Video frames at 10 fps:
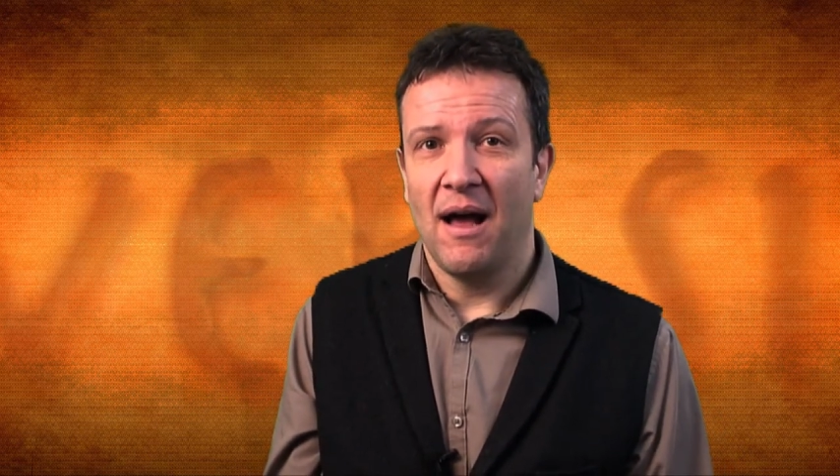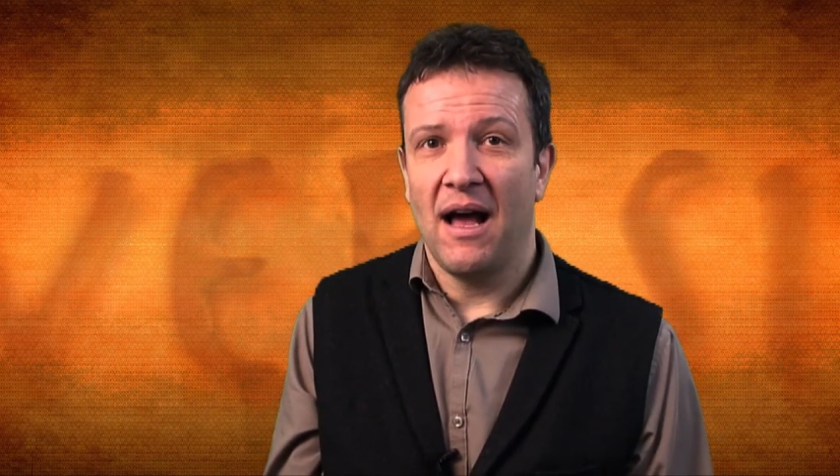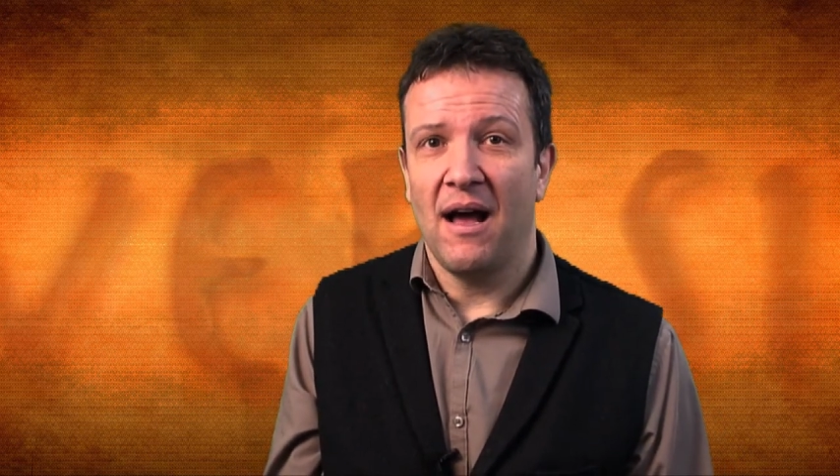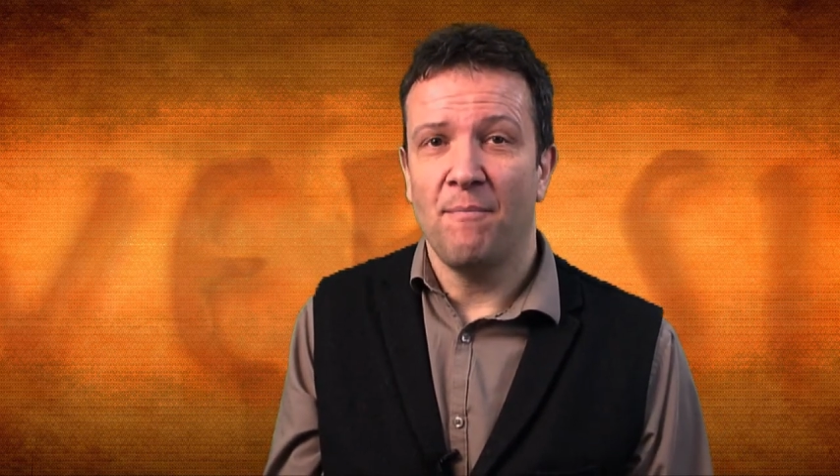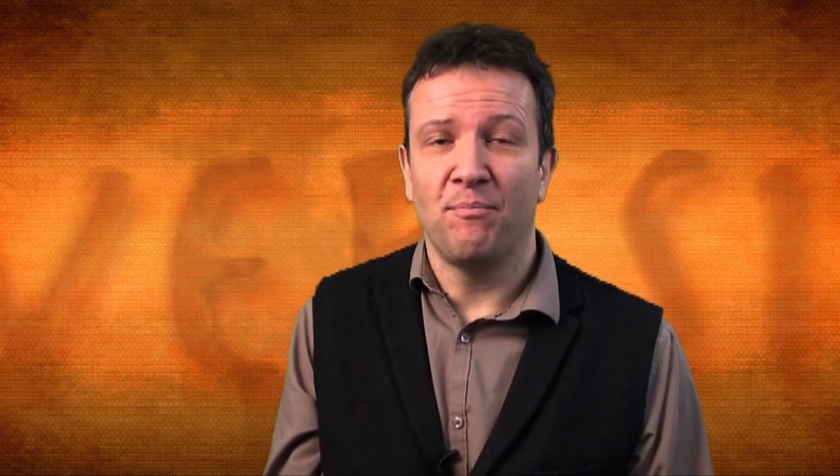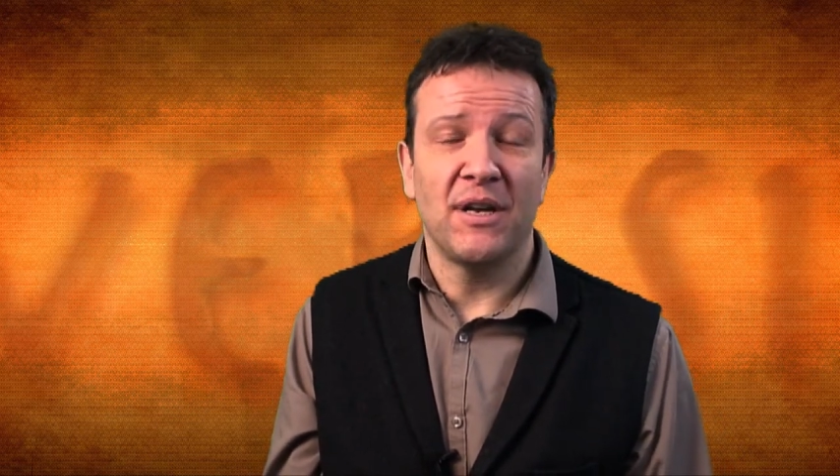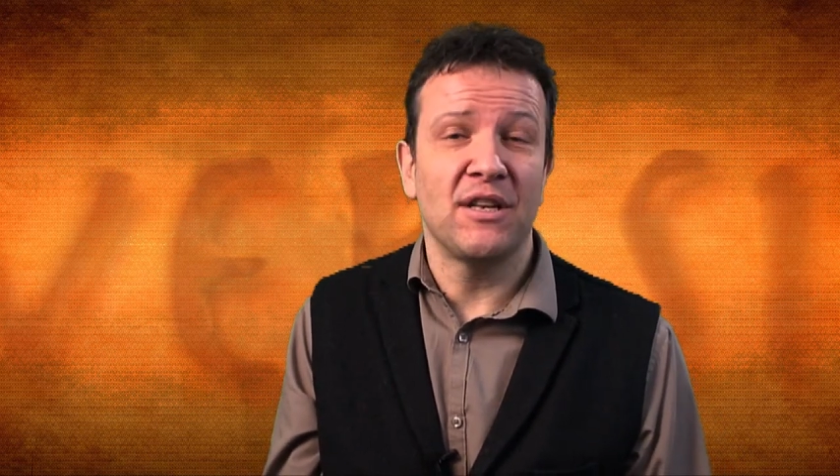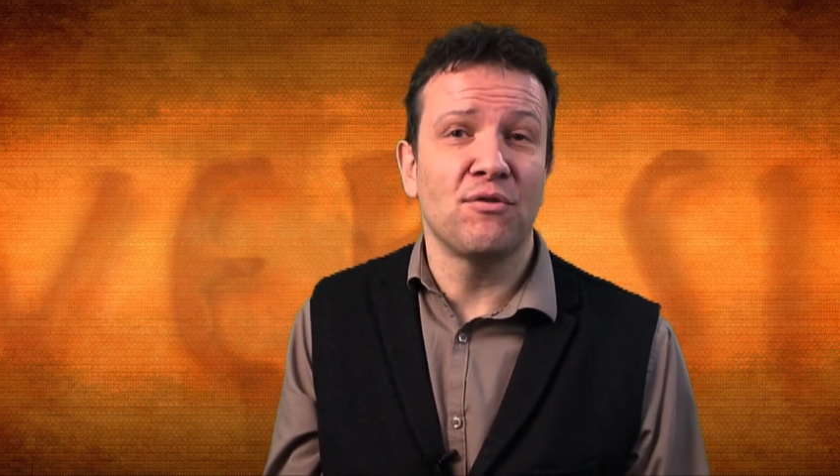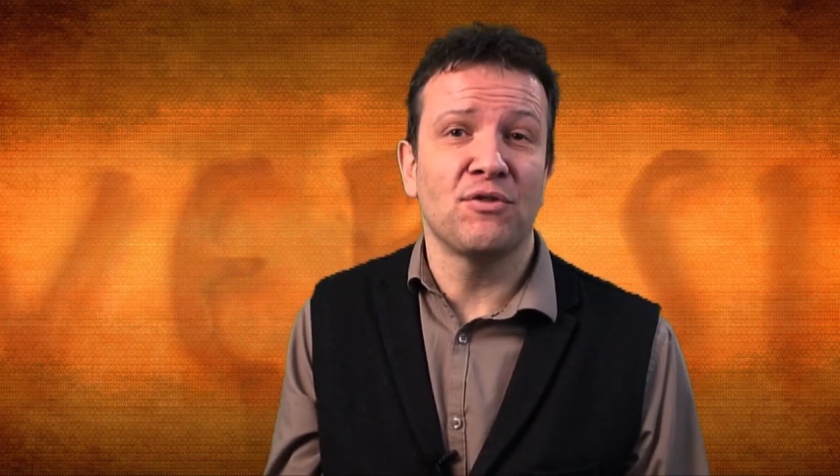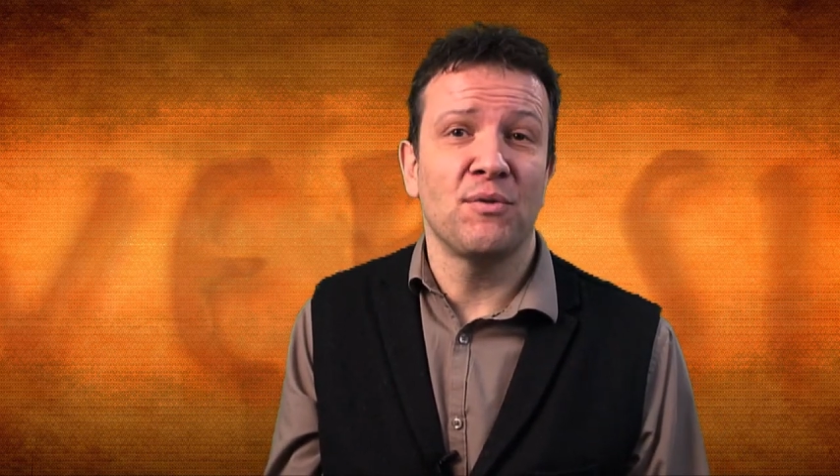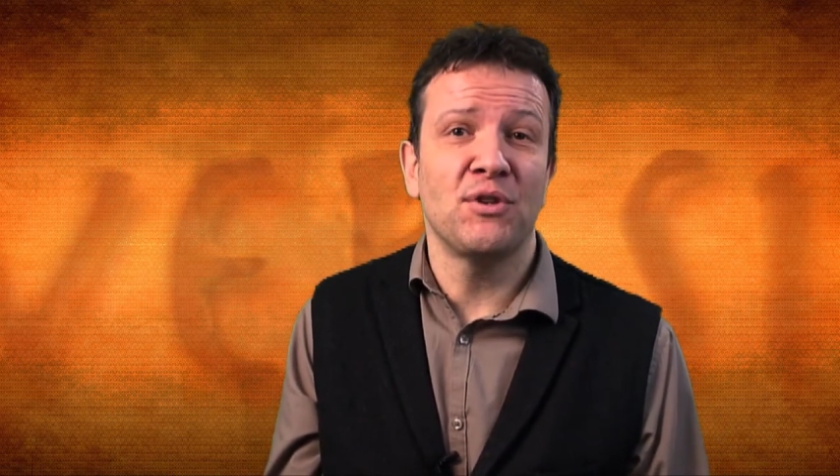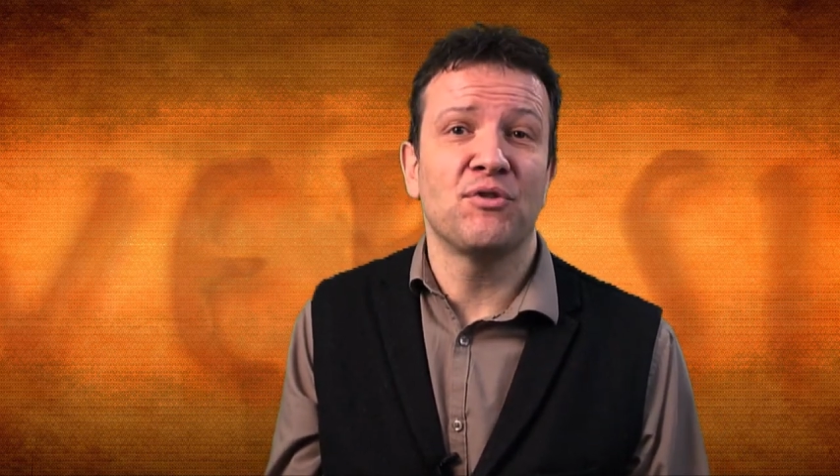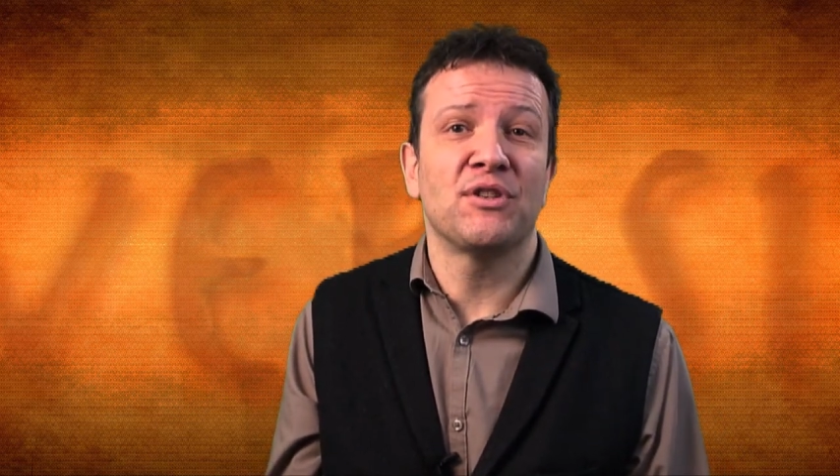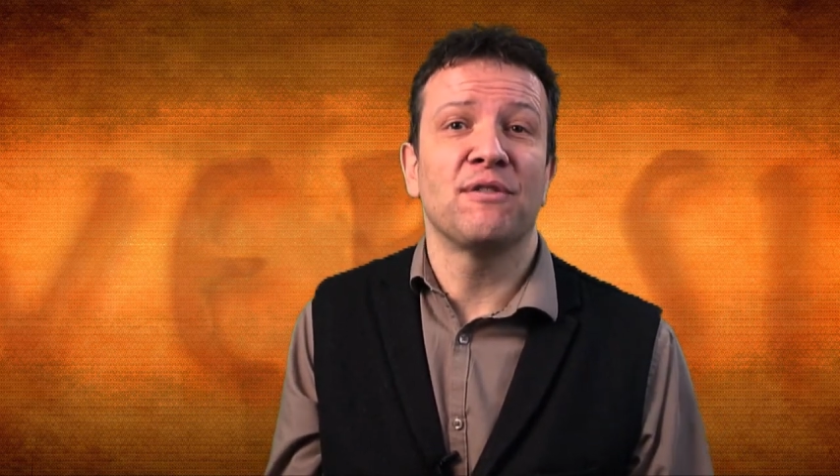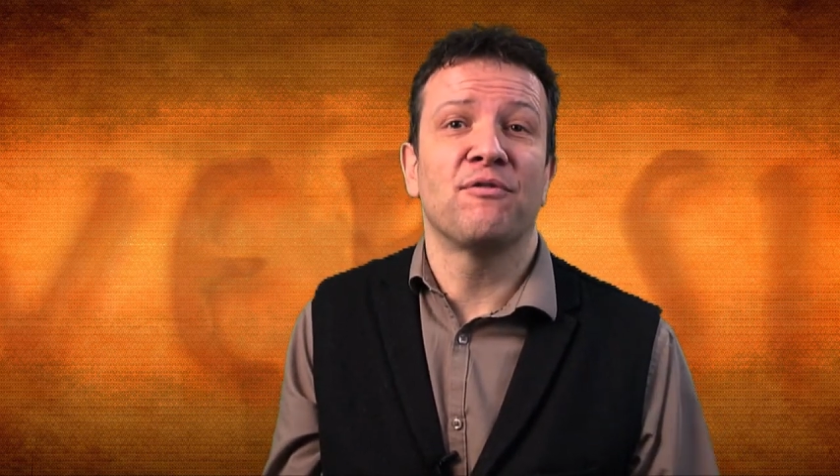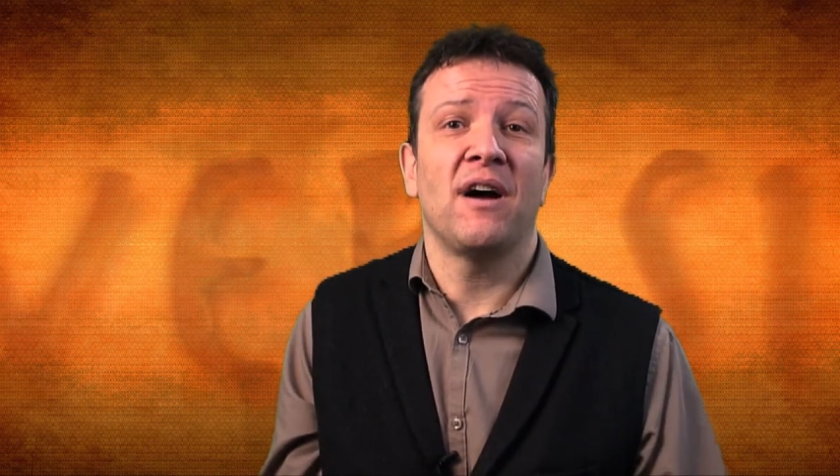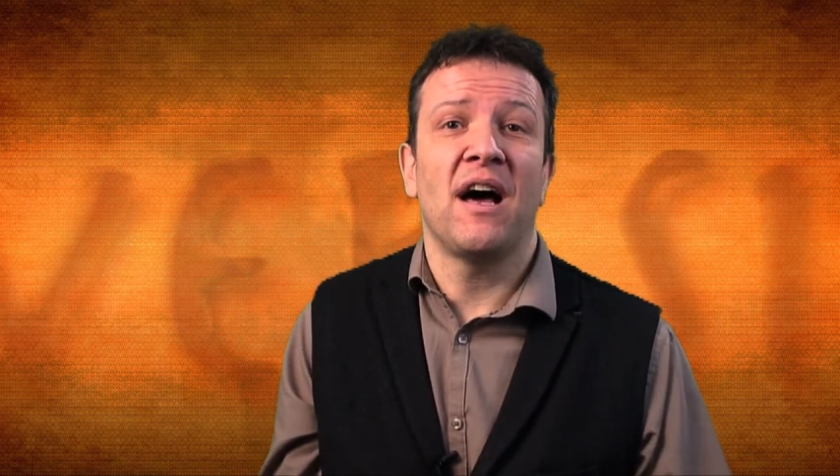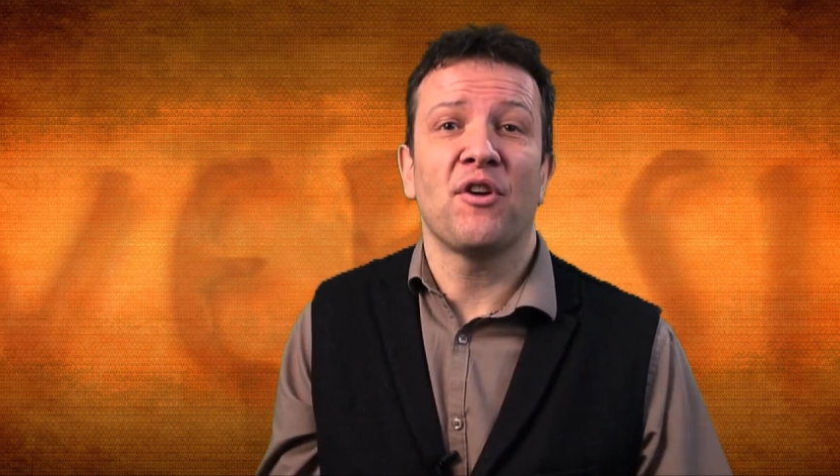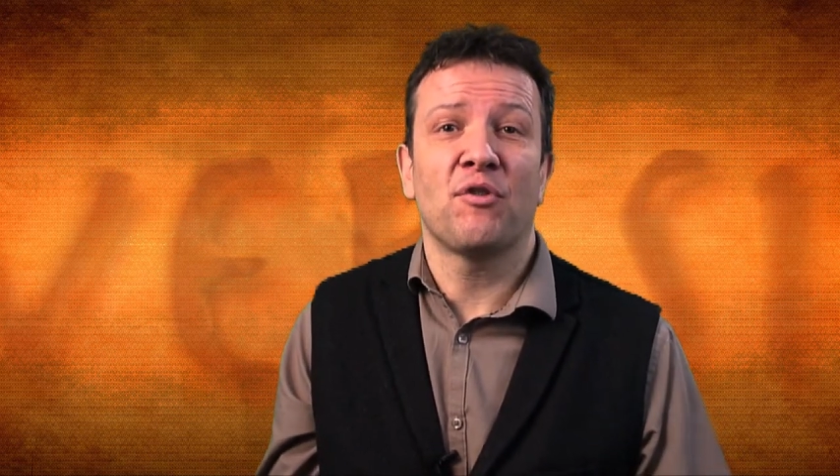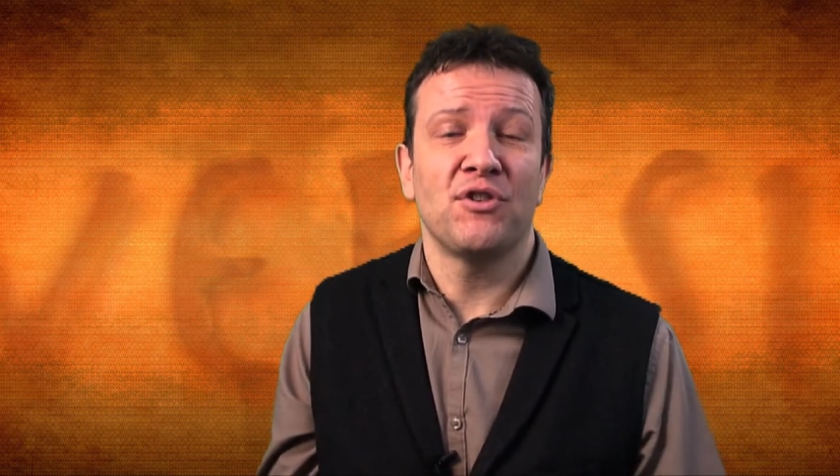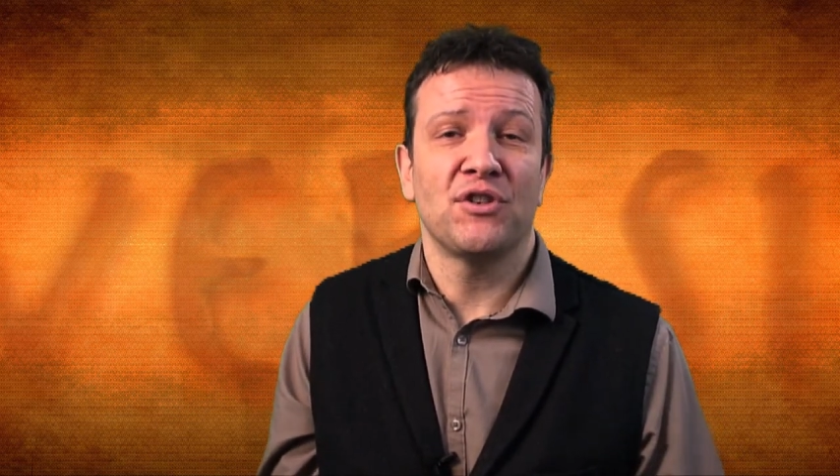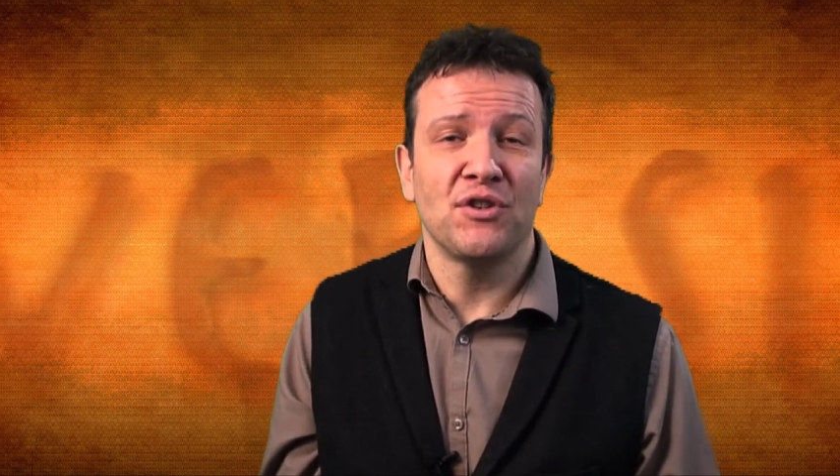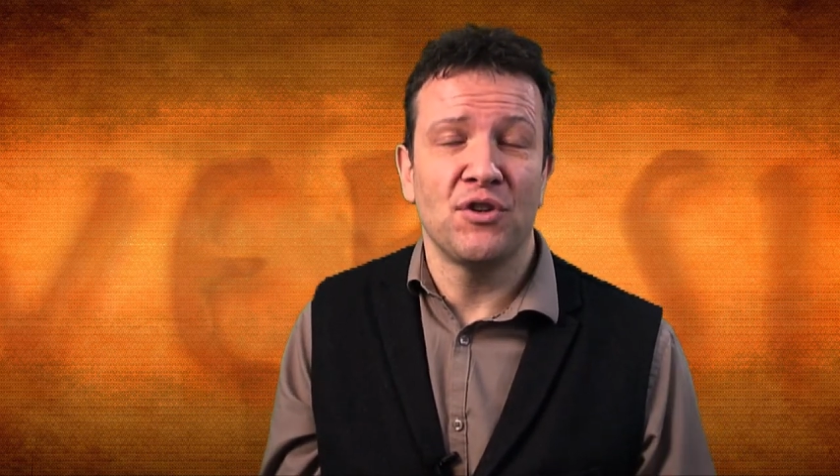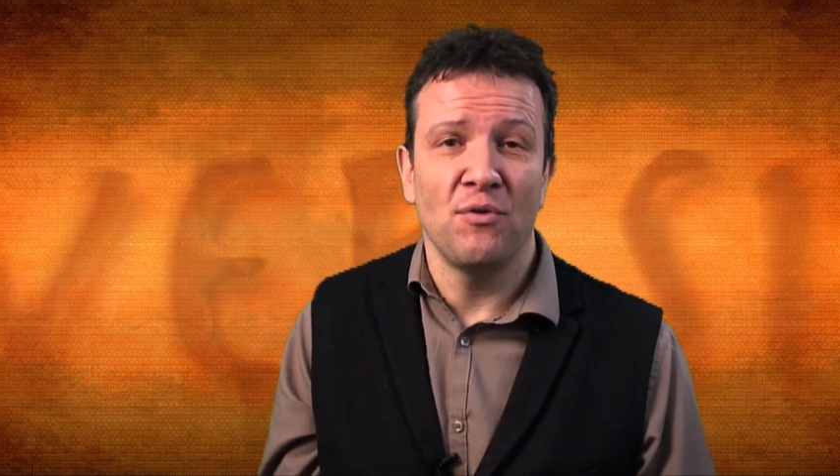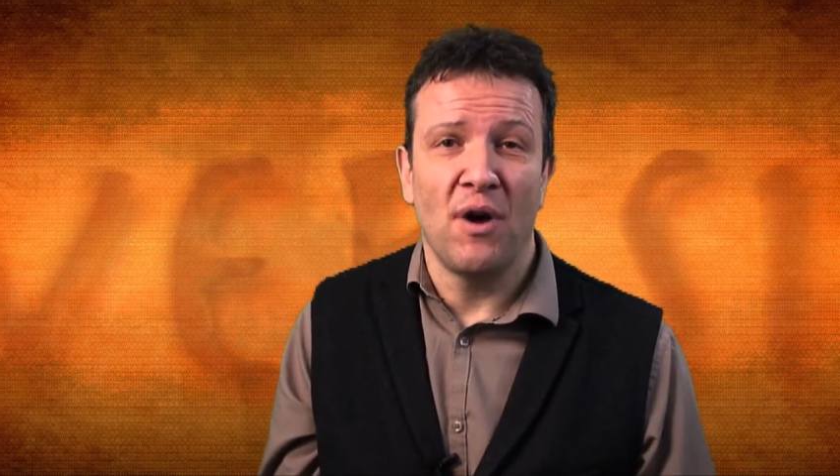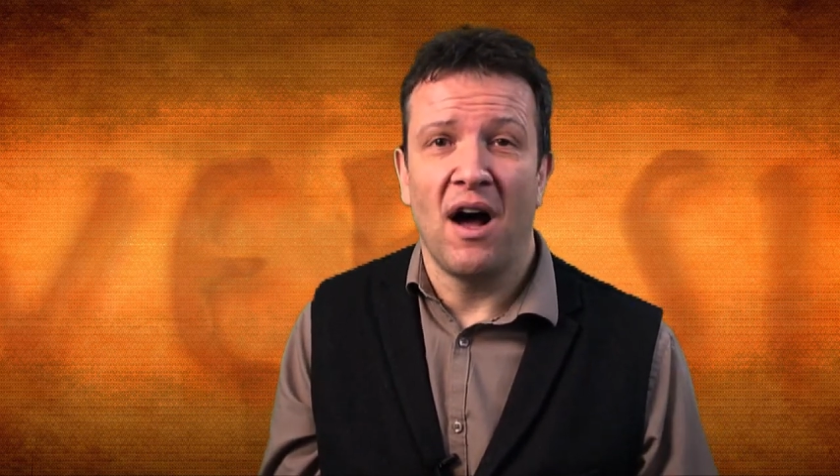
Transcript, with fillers: But it's also interesting for other Christians who